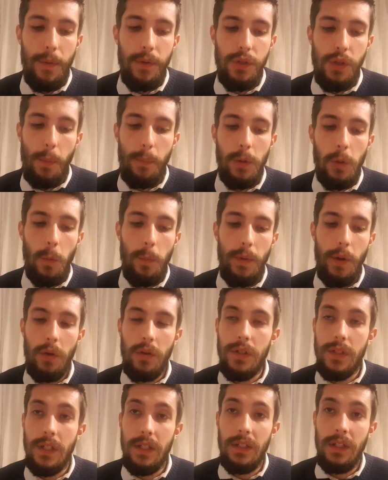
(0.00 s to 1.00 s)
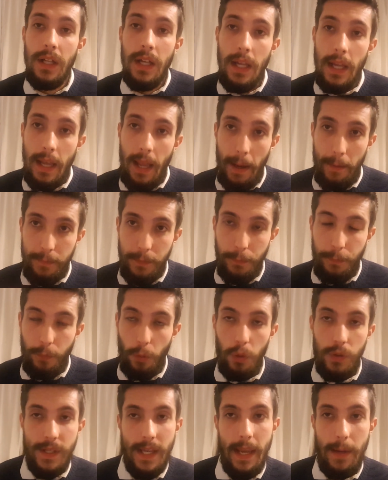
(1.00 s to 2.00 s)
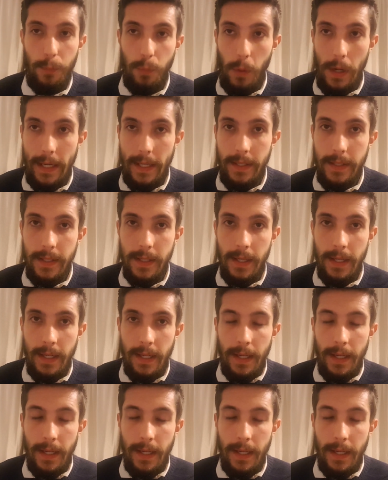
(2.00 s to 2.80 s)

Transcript: topical minoxidil after forty-eight weeks.